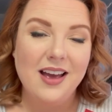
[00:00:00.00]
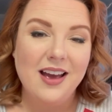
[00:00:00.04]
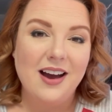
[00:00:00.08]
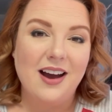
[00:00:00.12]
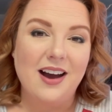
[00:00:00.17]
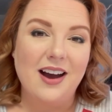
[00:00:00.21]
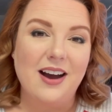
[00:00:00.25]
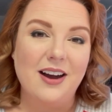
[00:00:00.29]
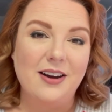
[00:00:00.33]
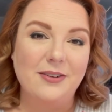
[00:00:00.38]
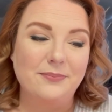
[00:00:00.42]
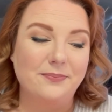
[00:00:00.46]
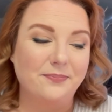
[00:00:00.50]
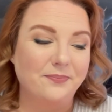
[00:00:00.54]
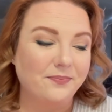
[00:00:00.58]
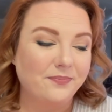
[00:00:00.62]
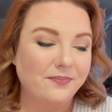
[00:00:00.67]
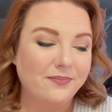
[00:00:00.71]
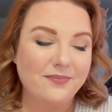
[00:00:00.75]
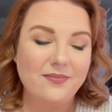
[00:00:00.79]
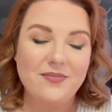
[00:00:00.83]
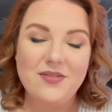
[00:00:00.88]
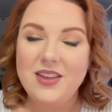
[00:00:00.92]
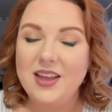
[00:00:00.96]
Um,
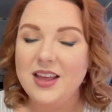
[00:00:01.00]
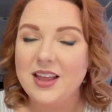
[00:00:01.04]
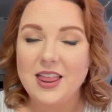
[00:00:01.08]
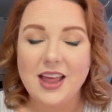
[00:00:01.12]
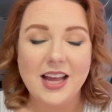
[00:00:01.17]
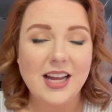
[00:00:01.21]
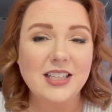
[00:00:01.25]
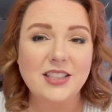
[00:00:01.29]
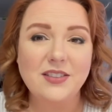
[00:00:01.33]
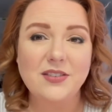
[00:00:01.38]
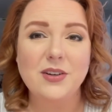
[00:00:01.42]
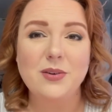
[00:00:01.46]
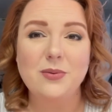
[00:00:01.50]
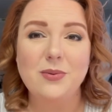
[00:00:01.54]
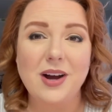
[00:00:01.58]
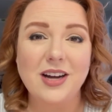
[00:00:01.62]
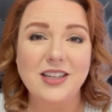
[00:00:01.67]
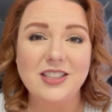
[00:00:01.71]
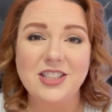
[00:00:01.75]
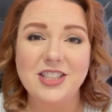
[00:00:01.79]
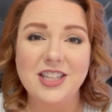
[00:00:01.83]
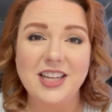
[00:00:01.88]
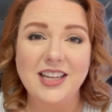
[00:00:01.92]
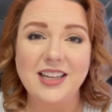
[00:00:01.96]
thanks for
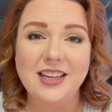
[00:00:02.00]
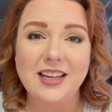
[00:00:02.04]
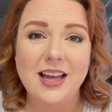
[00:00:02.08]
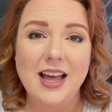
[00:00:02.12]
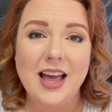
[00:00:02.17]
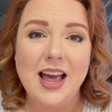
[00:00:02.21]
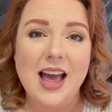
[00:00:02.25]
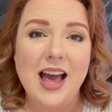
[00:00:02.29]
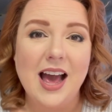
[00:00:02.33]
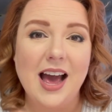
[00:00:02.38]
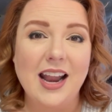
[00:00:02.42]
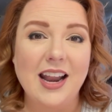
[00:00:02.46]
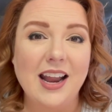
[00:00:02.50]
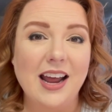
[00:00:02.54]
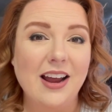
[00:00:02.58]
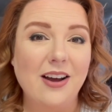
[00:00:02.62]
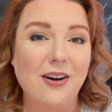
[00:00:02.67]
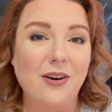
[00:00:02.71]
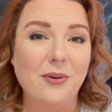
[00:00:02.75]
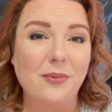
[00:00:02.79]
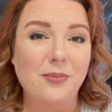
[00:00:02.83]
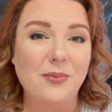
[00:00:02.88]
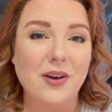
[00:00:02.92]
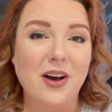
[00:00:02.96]
watching and I
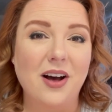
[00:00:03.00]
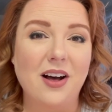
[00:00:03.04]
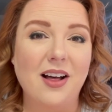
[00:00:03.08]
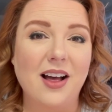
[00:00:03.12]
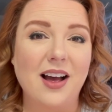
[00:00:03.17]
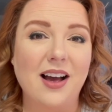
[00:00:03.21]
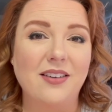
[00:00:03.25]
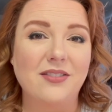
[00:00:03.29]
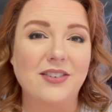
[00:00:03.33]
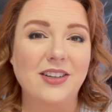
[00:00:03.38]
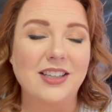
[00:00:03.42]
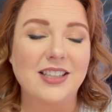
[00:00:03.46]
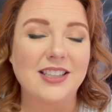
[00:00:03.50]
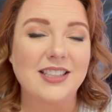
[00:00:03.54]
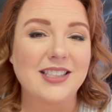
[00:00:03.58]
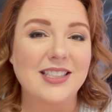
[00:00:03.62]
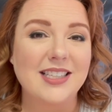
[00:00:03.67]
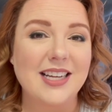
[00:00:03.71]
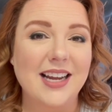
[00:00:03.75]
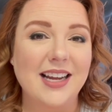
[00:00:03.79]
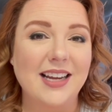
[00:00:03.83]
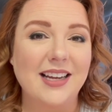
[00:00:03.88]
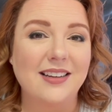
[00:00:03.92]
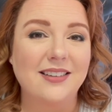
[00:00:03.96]
hope y'all have a good
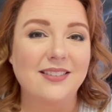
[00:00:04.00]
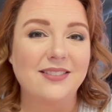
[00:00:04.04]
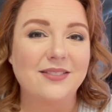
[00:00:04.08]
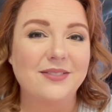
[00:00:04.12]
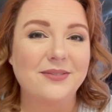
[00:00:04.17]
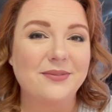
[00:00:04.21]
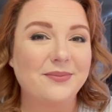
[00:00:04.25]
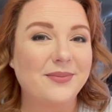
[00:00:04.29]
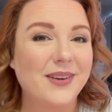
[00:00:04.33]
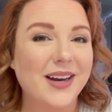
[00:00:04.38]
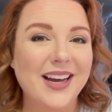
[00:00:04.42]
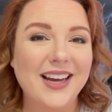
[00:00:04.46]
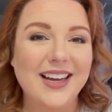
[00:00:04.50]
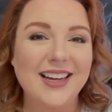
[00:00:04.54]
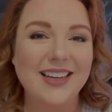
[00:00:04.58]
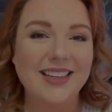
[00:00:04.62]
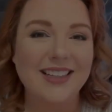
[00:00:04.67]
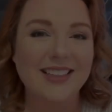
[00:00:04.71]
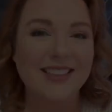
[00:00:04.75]
day. Bye.